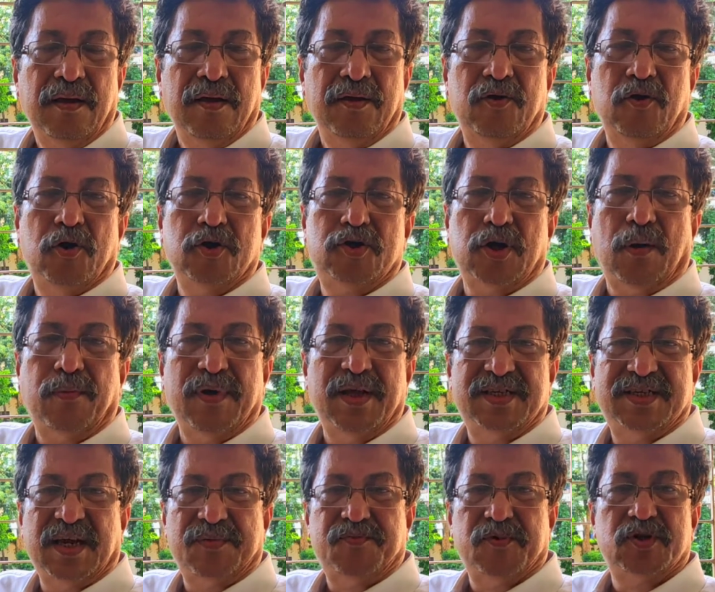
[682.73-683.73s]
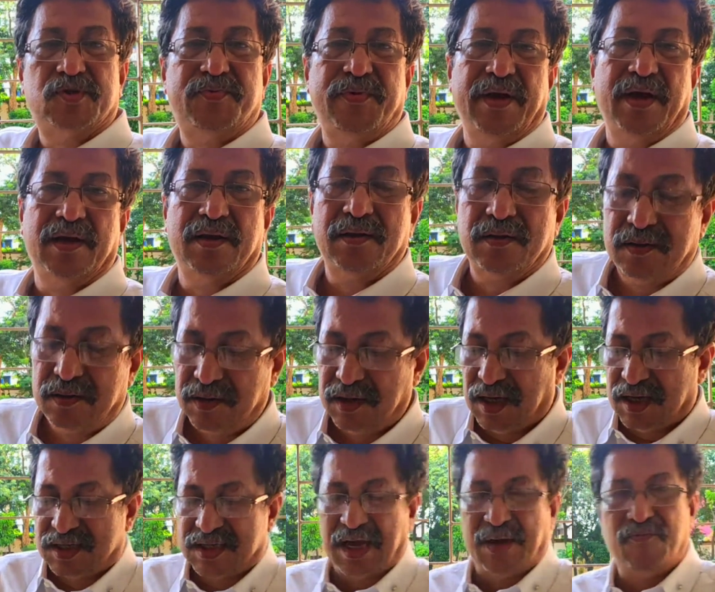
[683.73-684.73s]
No jobless atmosphere.
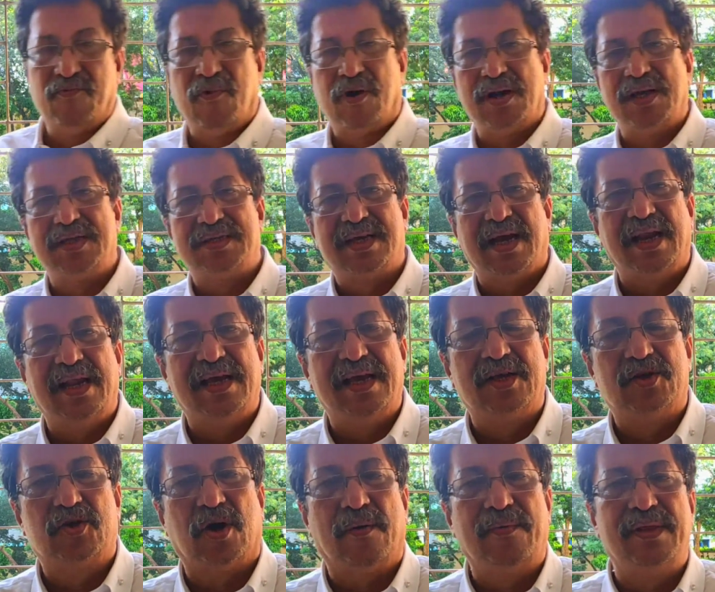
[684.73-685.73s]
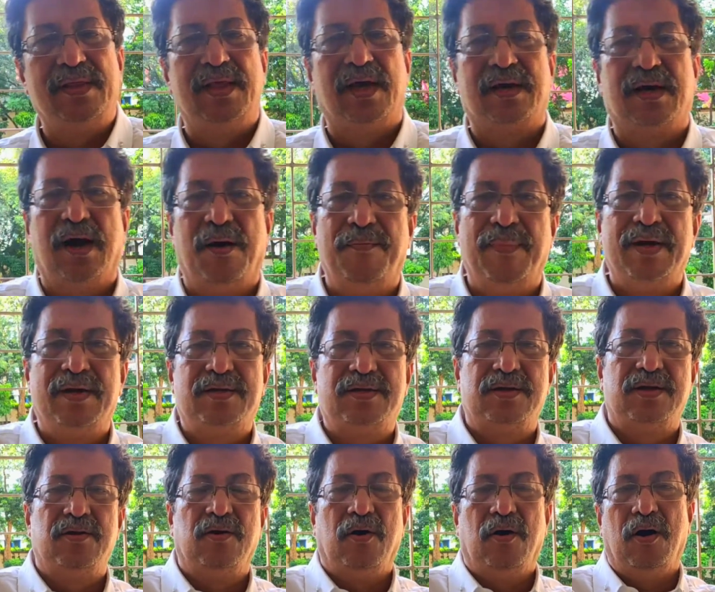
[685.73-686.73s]
Yes, someone is getting a job in the government
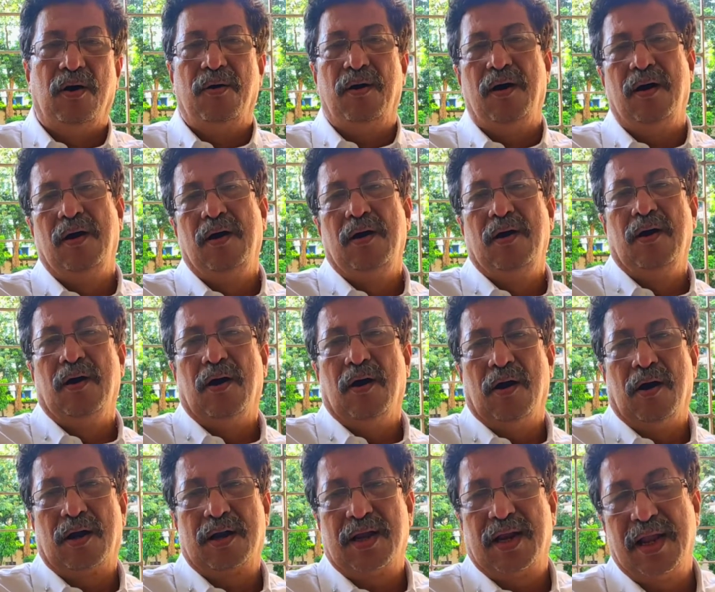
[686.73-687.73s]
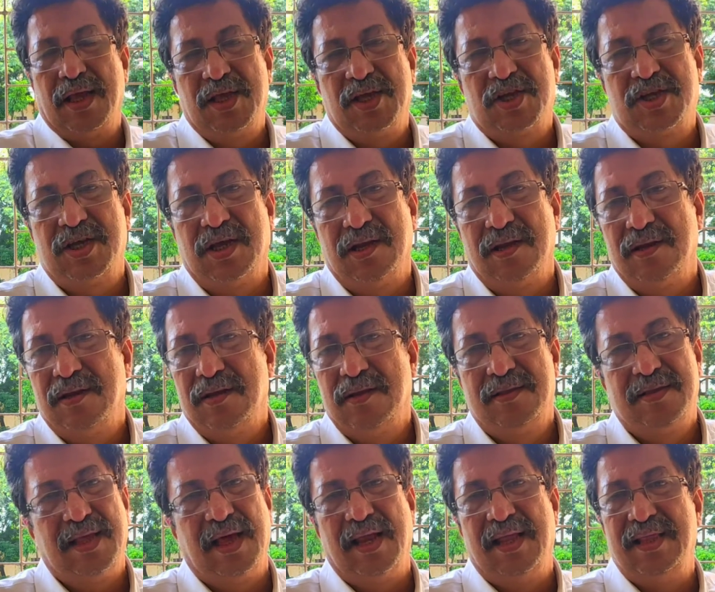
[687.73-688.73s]
organization.
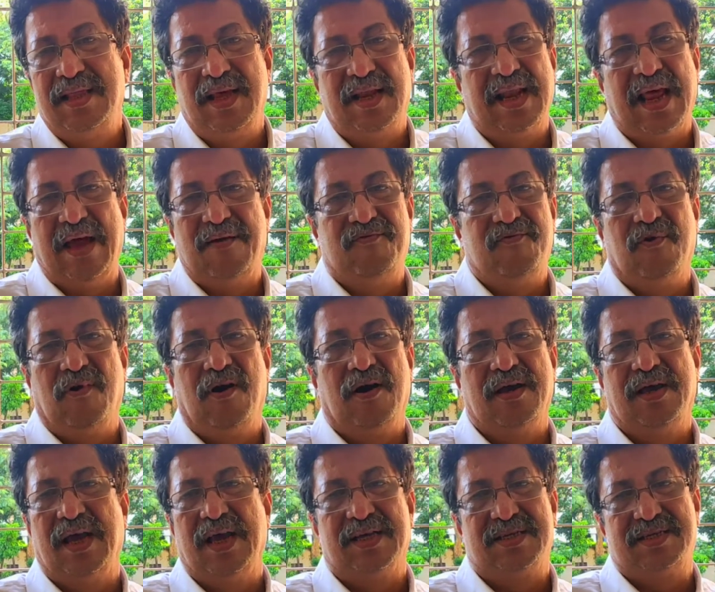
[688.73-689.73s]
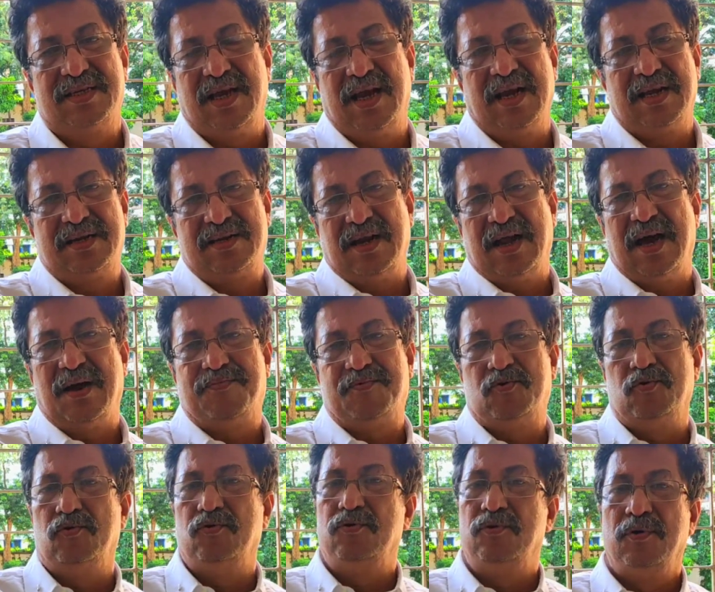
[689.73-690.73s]
Then they are lifelong, yes, up
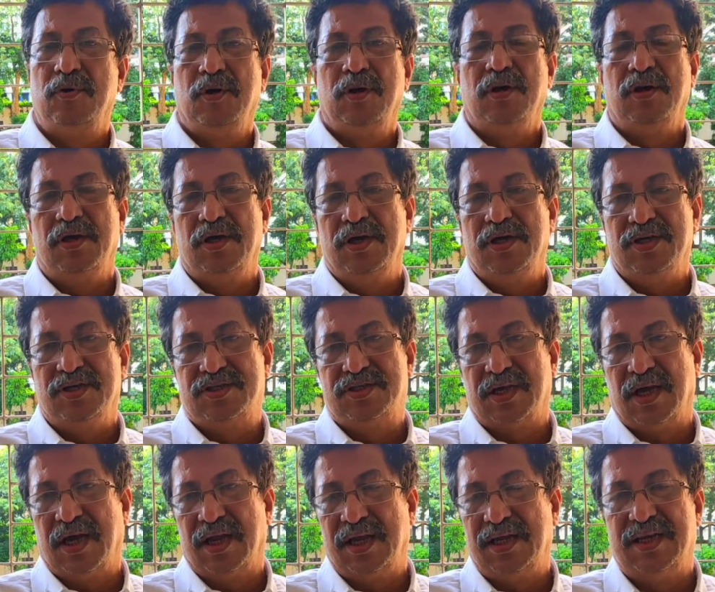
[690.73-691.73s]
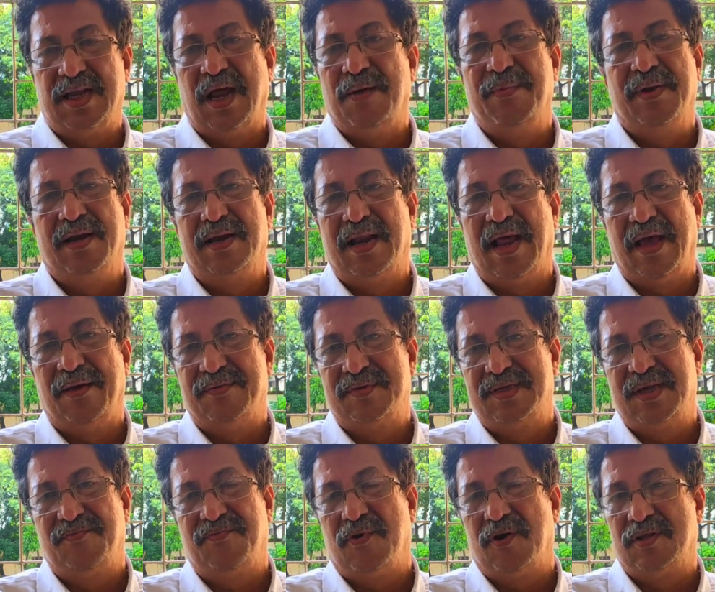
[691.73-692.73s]
to his retirement life,
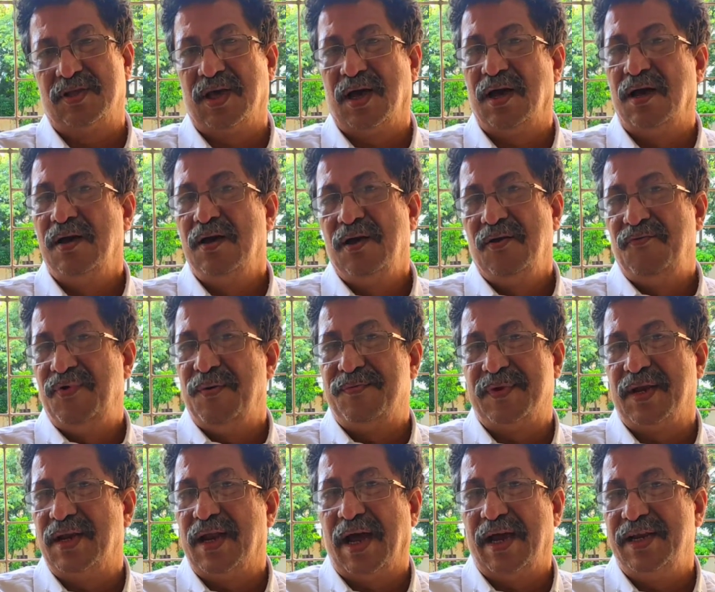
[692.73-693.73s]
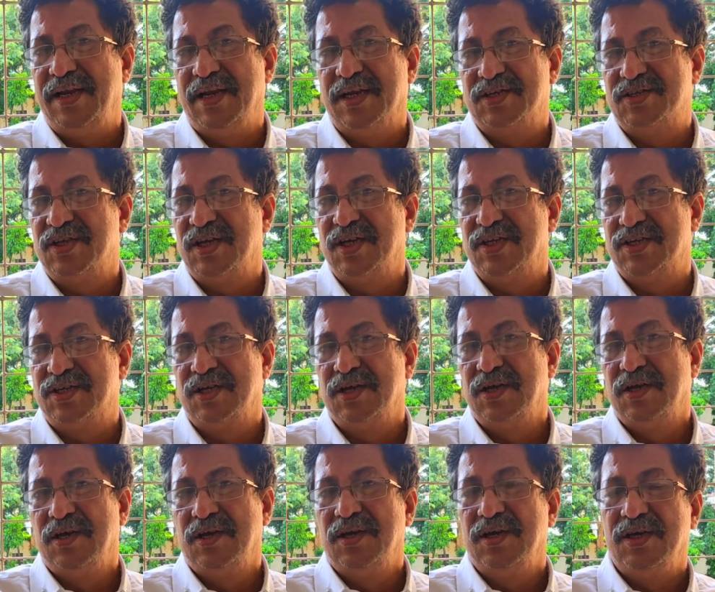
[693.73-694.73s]
say for the 59 years age.
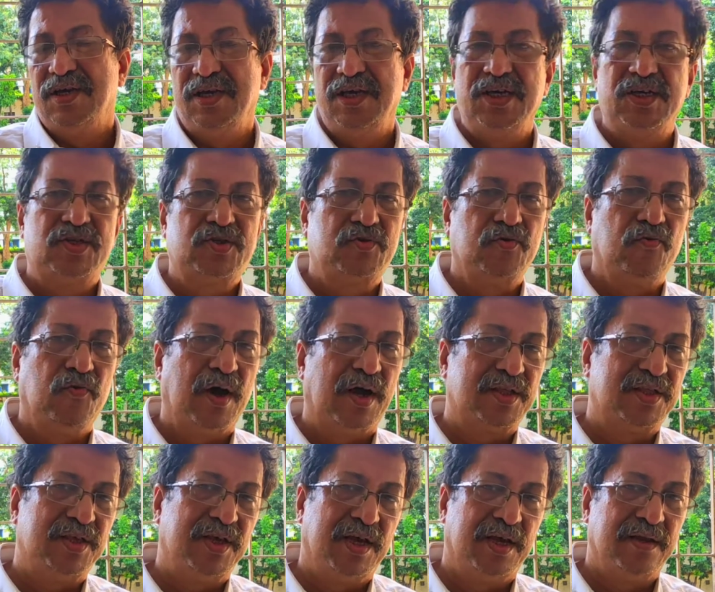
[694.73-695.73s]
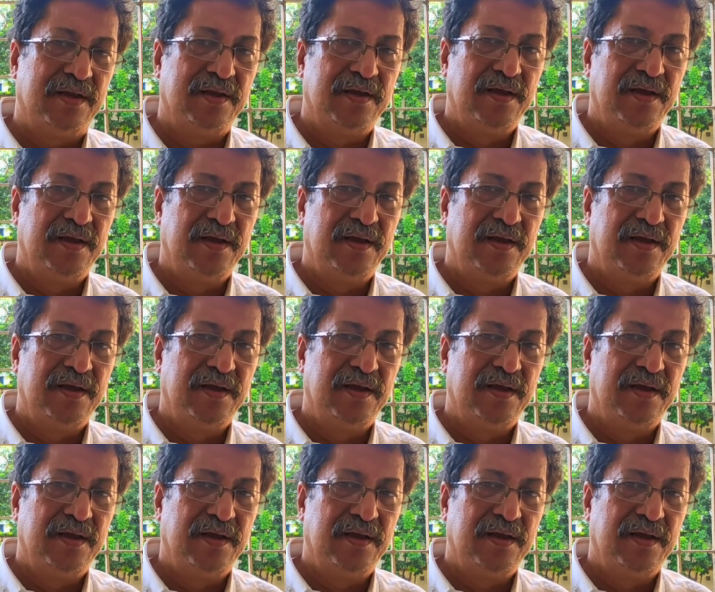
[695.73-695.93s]
He is to work here.